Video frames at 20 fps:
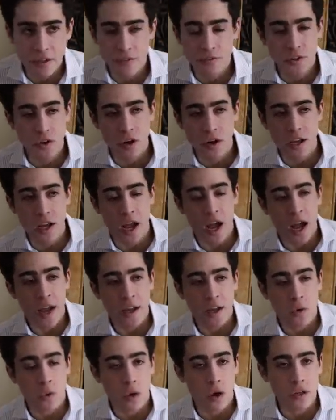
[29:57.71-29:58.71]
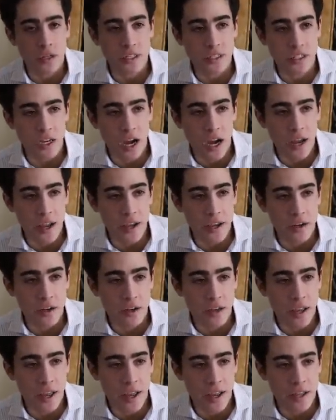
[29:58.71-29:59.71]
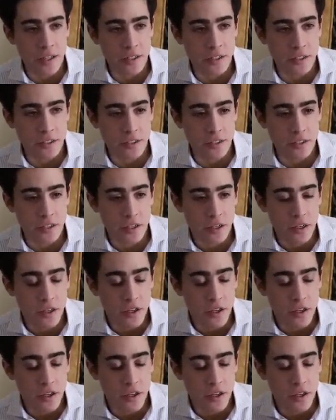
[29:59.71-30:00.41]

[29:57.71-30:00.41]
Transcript: if you're on a high quality diet and